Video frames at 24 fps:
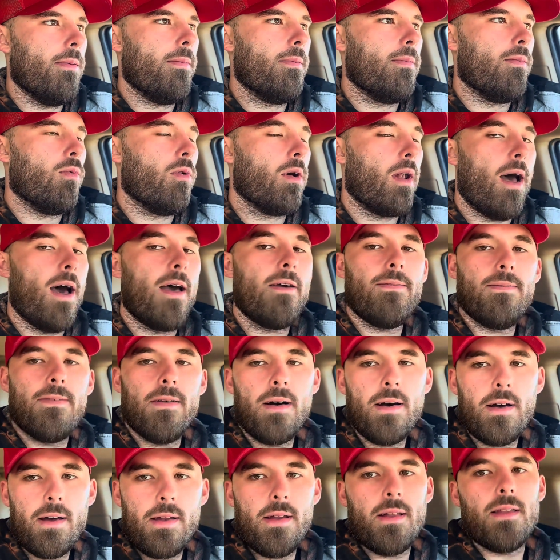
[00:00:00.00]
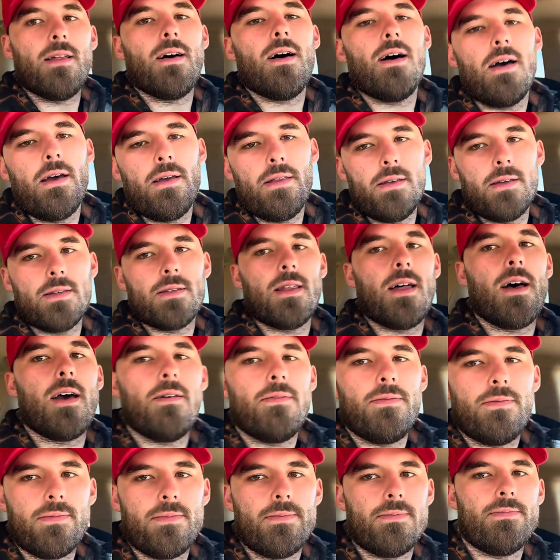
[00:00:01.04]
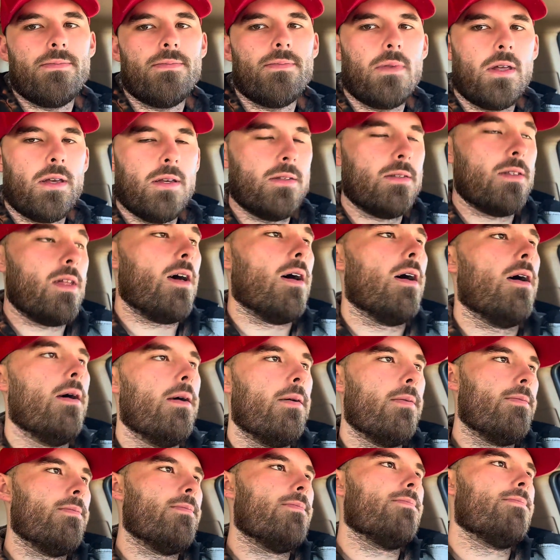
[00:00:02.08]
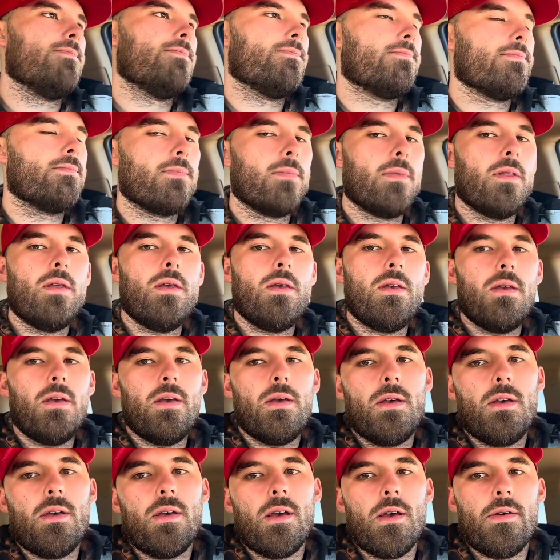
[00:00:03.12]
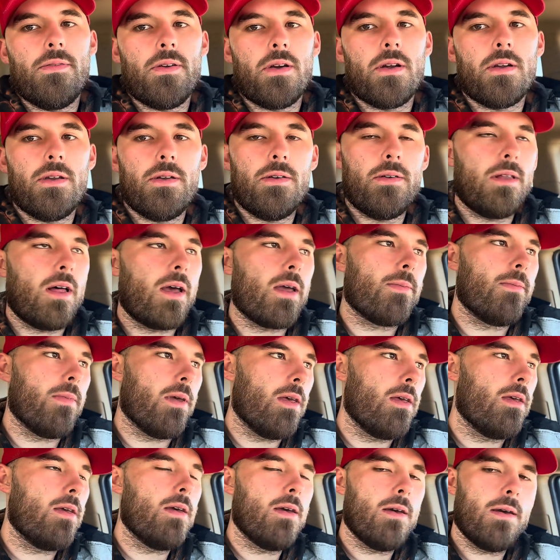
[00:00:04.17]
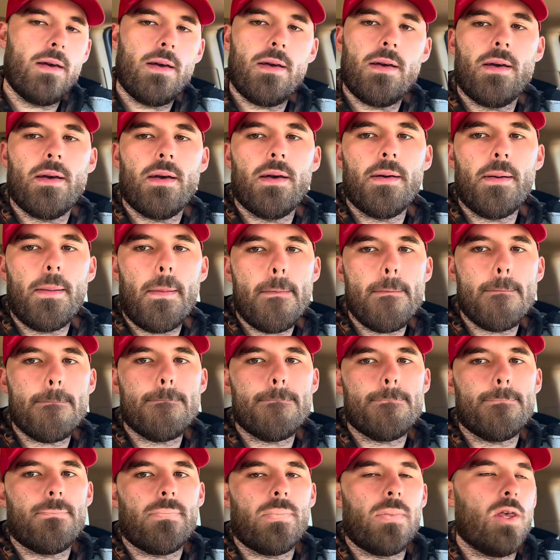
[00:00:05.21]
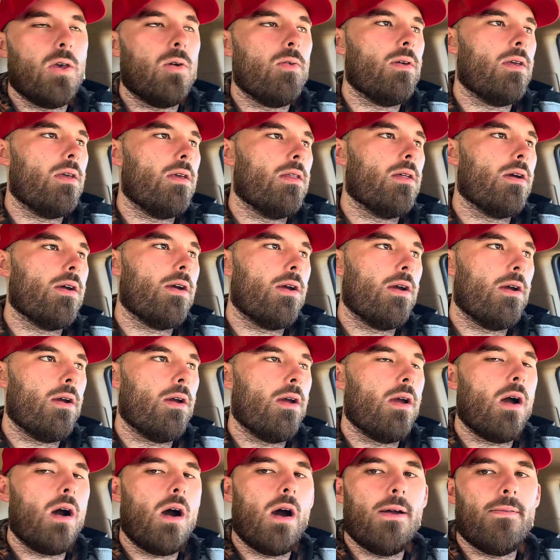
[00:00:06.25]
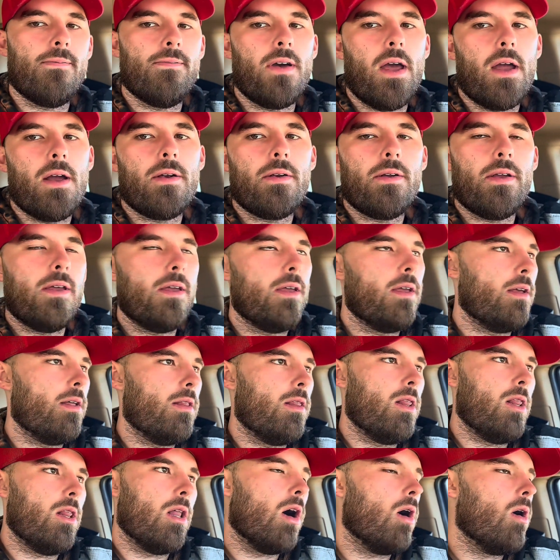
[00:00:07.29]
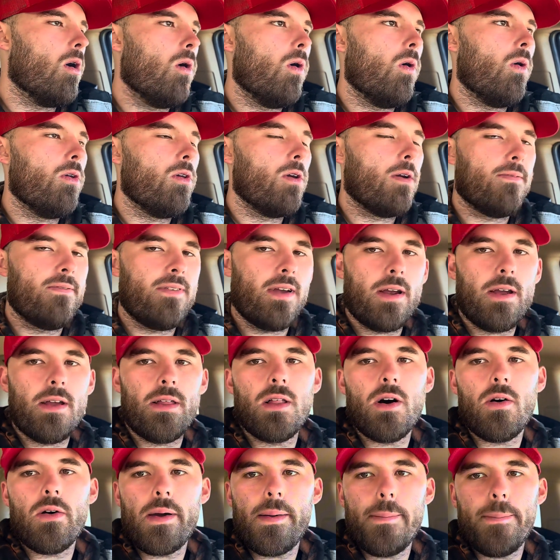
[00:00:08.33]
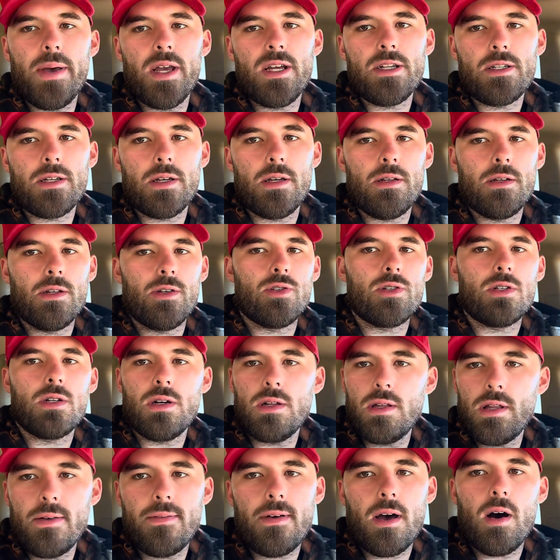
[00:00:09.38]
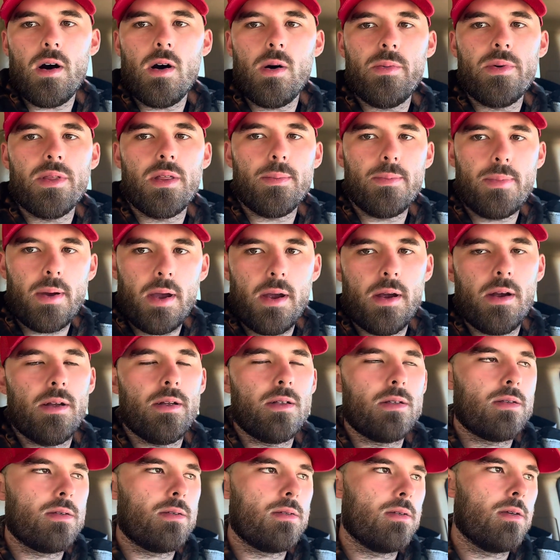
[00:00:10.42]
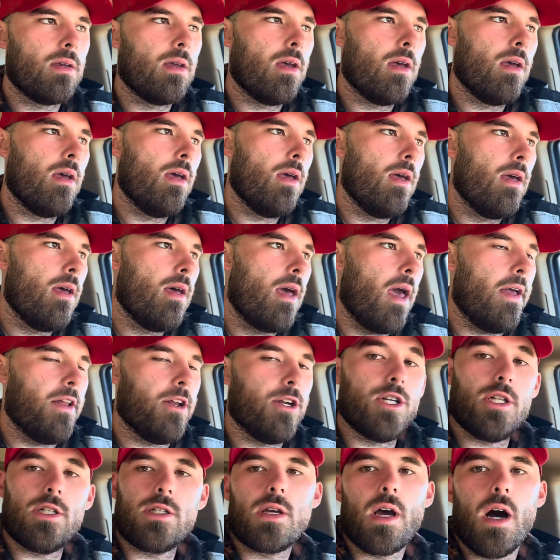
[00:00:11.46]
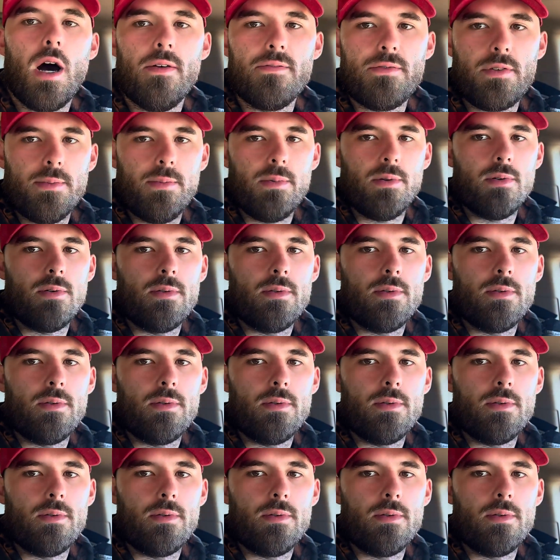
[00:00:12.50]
What I find a lot in this life is that if you're a dude like me, you either are very low, you have very low ambition, you still live at home with your parents, and you're just comfortable.